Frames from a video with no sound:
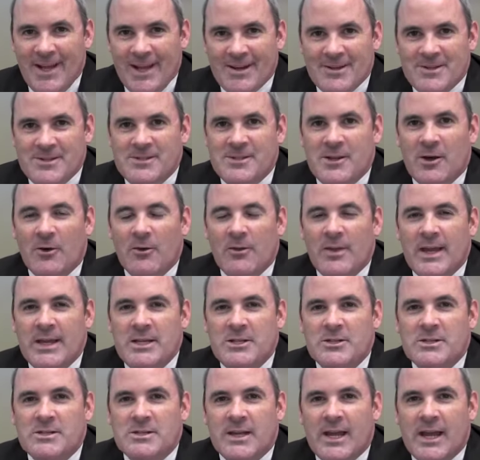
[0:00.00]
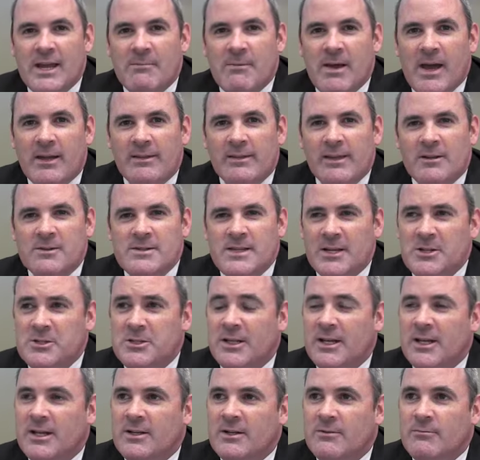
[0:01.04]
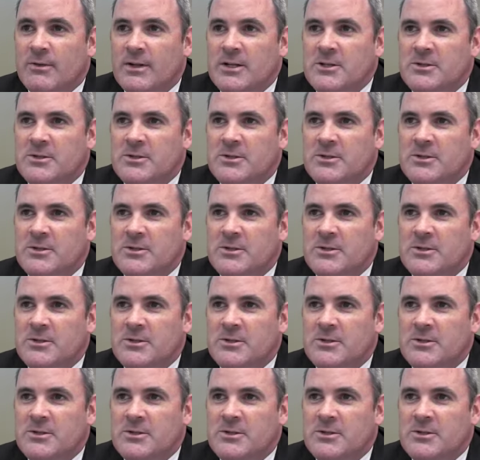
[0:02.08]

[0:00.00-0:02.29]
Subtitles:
Yeah. So they just came out. There's actually an